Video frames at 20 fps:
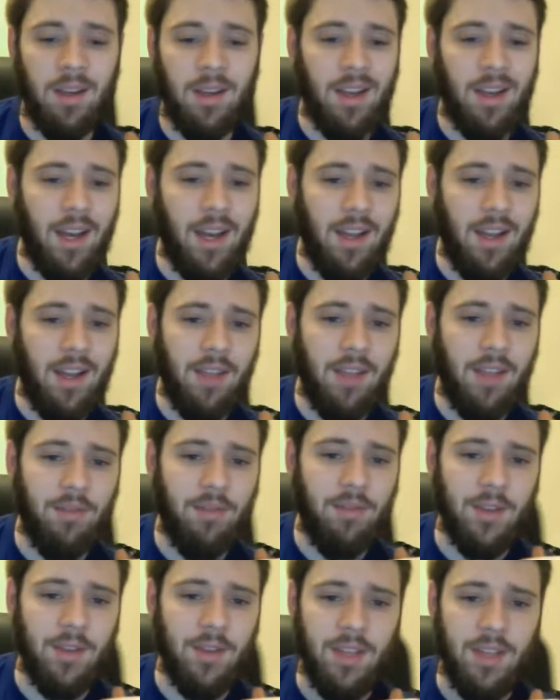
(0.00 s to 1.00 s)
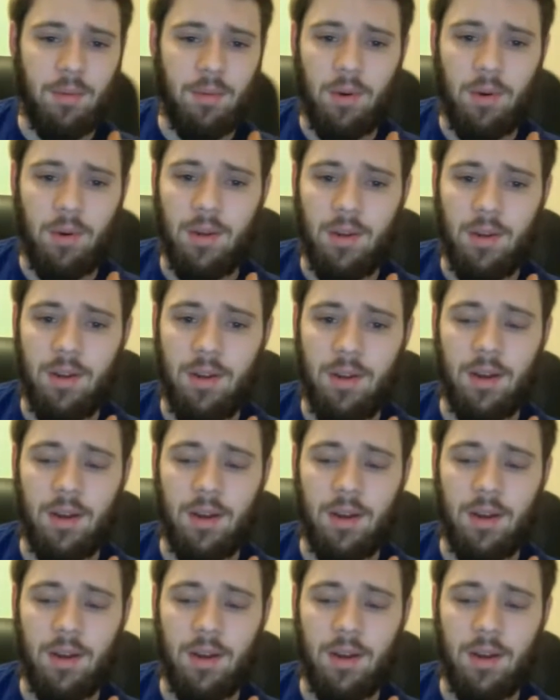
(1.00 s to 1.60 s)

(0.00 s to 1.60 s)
And then, for example,